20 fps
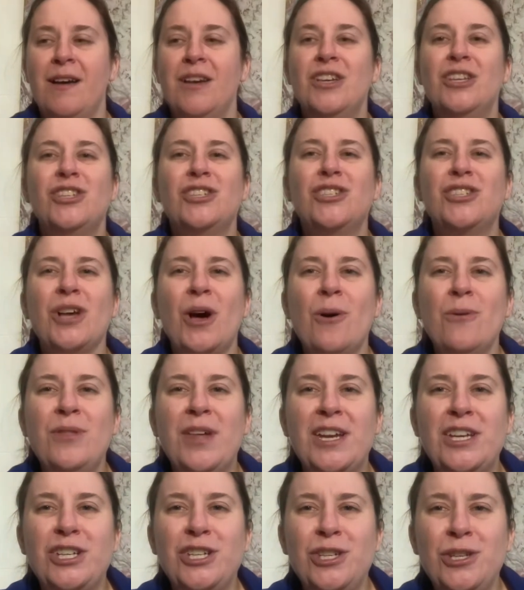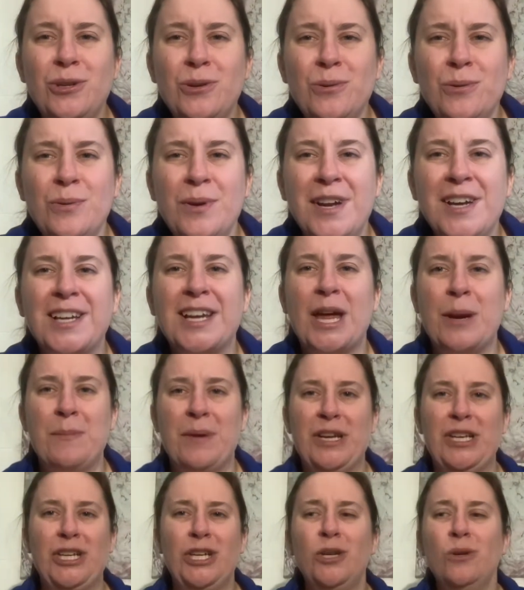so that you can be
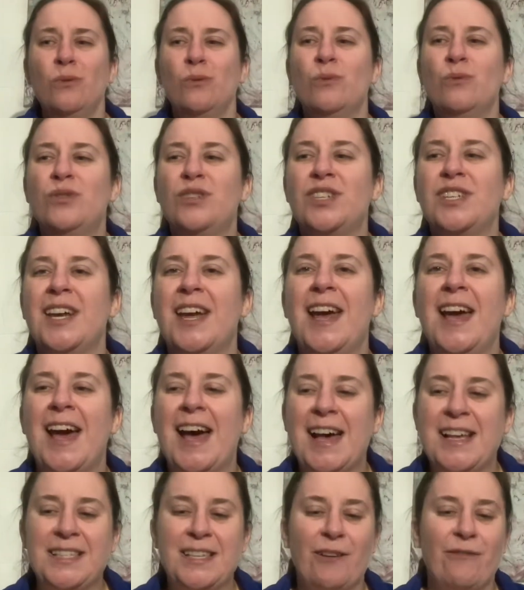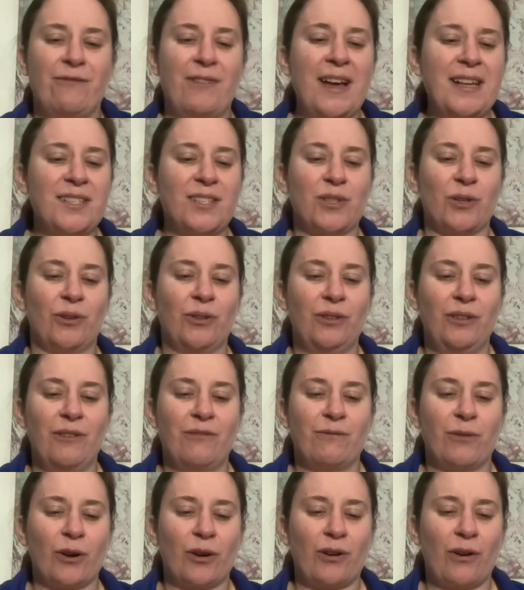used as a vessel
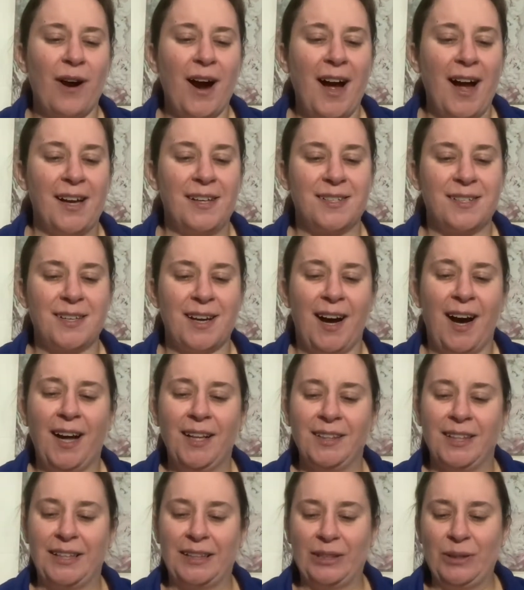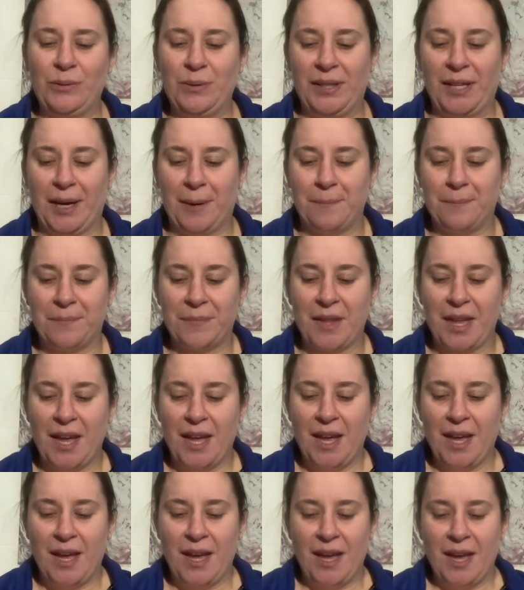for Christ. Hallelujah.
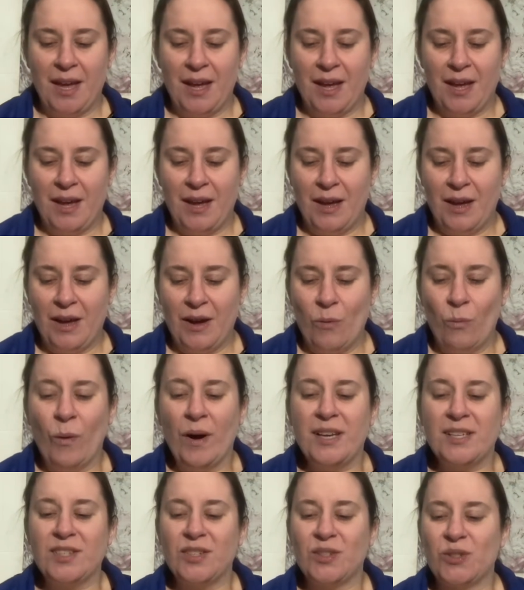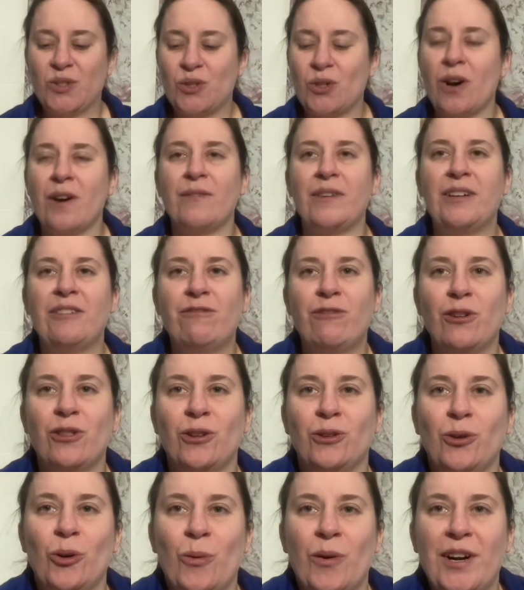What is a servant for the
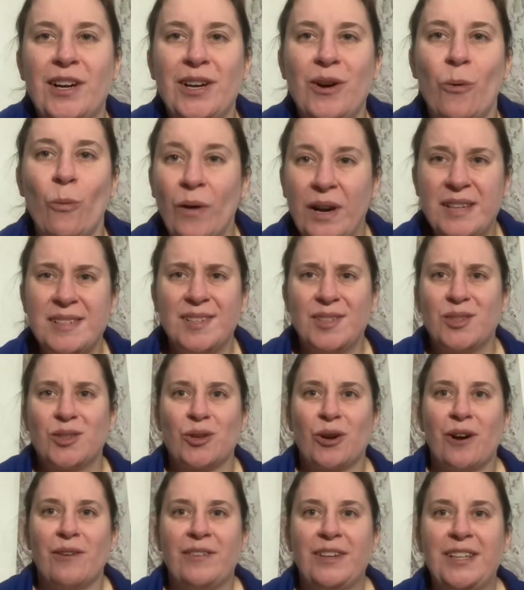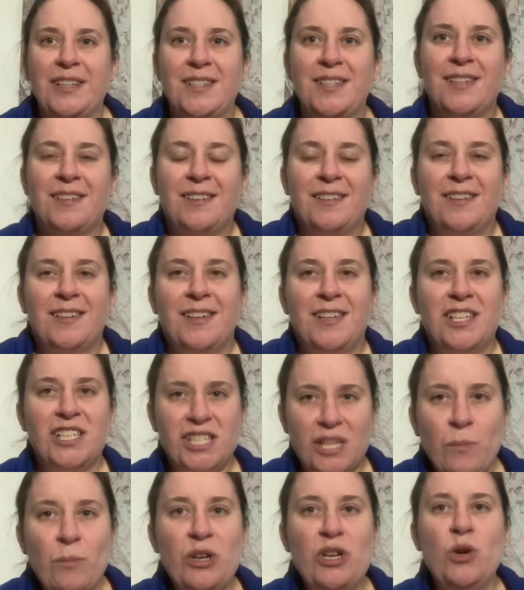Lord? What is a servant?
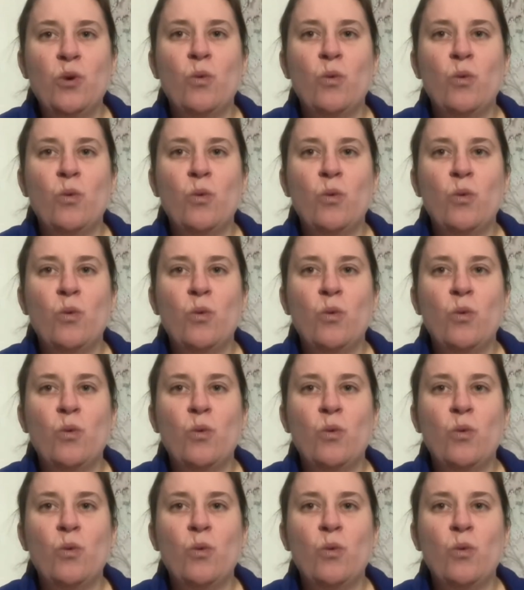Someone who